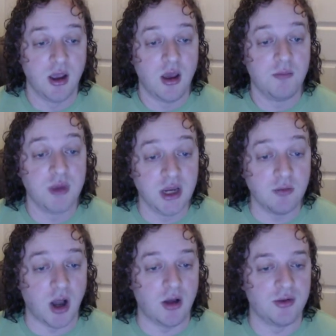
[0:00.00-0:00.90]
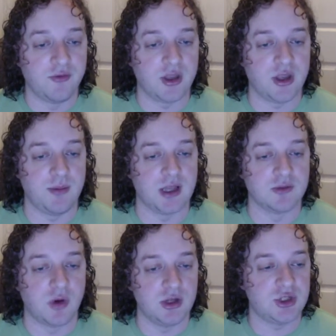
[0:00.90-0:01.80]
Meanwhile, the victim has
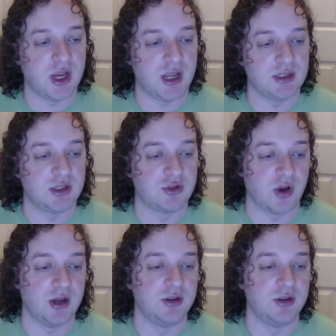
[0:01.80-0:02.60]
one chance to try to do